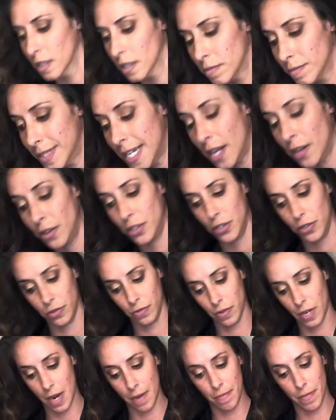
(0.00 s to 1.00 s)
I'm telling you,
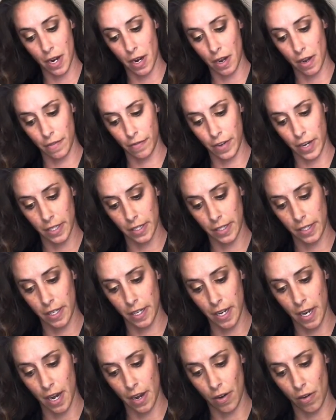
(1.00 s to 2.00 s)
I'm not
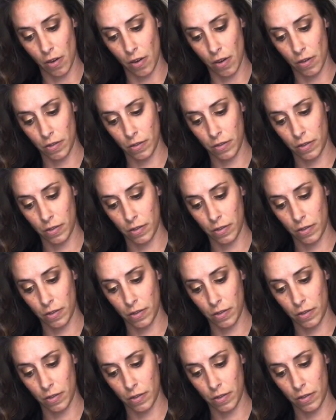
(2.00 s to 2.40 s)
fancy at all.